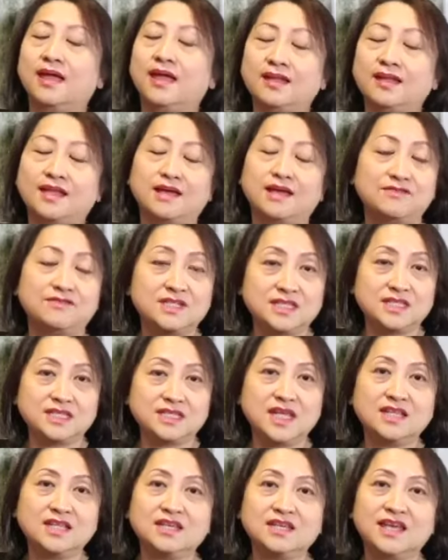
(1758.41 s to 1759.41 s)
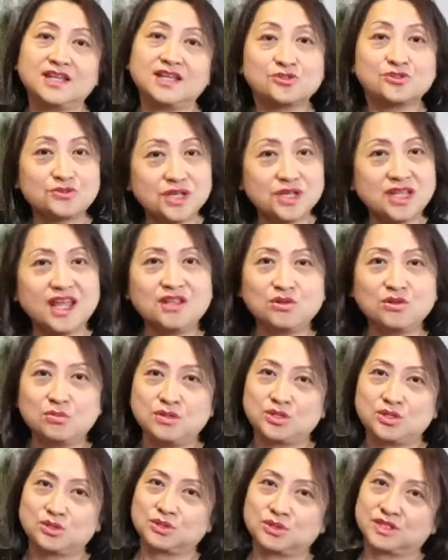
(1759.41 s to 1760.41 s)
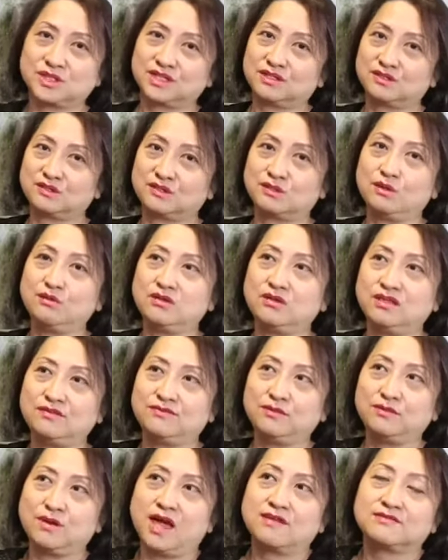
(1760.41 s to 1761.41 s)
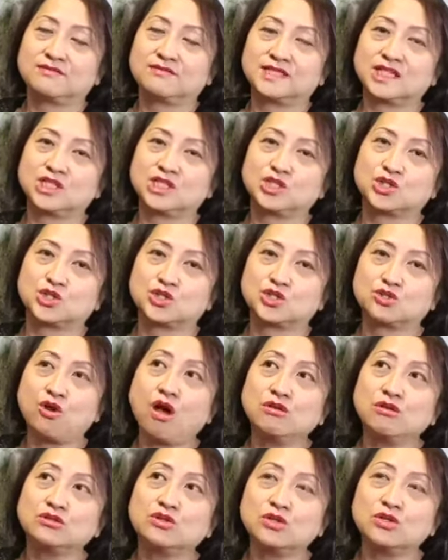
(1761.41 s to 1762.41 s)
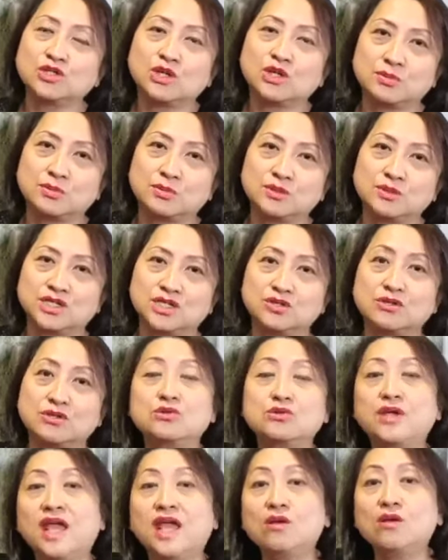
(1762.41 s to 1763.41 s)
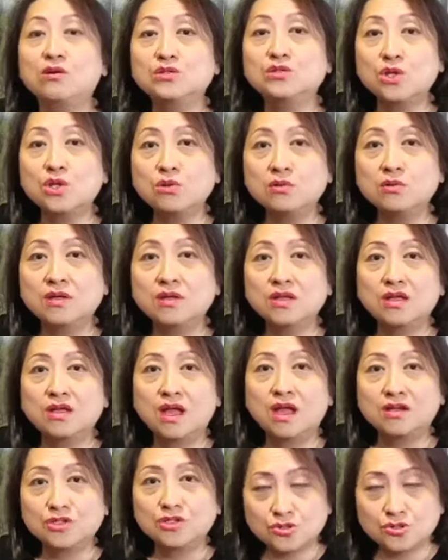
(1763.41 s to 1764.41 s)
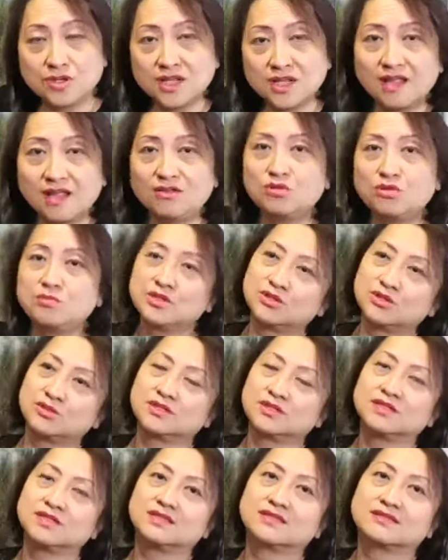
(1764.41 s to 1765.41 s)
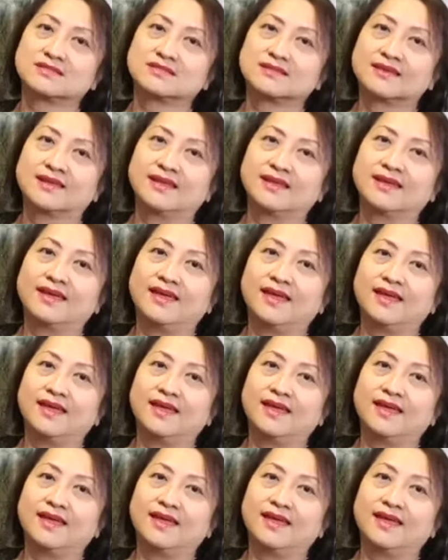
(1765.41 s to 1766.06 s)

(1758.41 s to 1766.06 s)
And like Visane, it can treat endometriosis. So if you have such a strong dose of progesterone, you can also treat endometriosis.